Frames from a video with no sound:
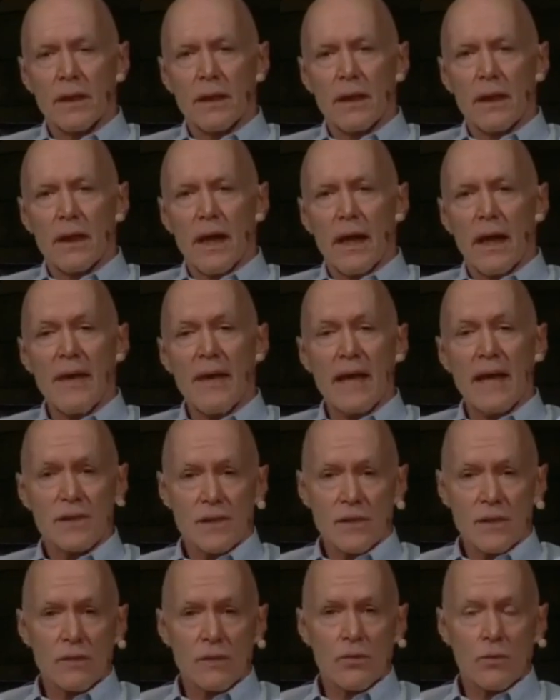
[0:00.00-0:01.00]
And
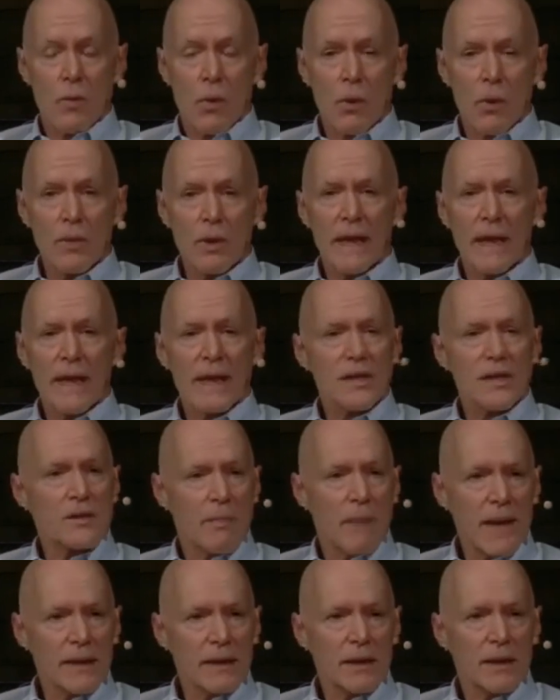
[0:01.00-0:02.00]
that's normal and
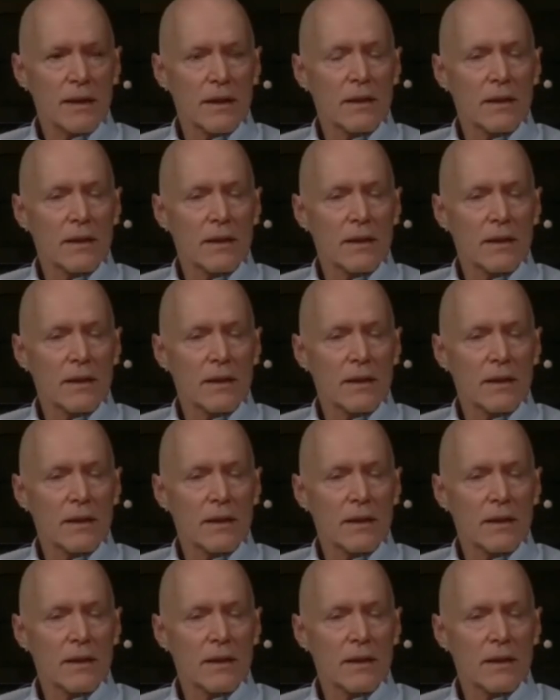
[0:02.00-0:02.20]
expected.